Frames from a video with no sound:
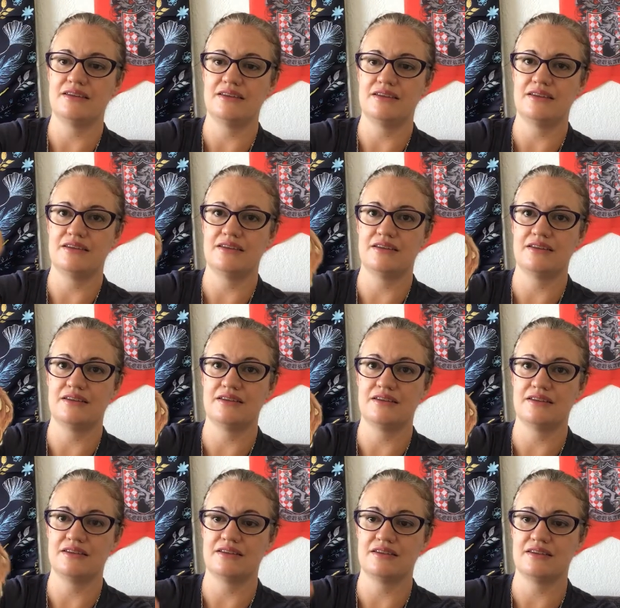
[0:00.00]

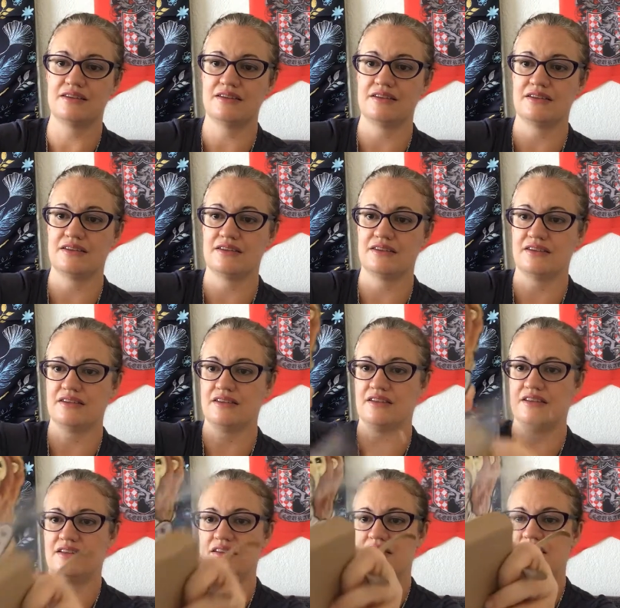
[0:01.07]

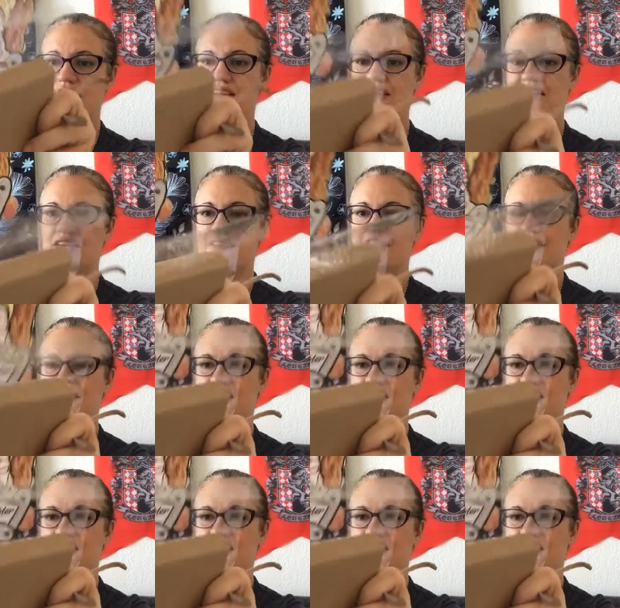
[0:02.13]
Nothing is said.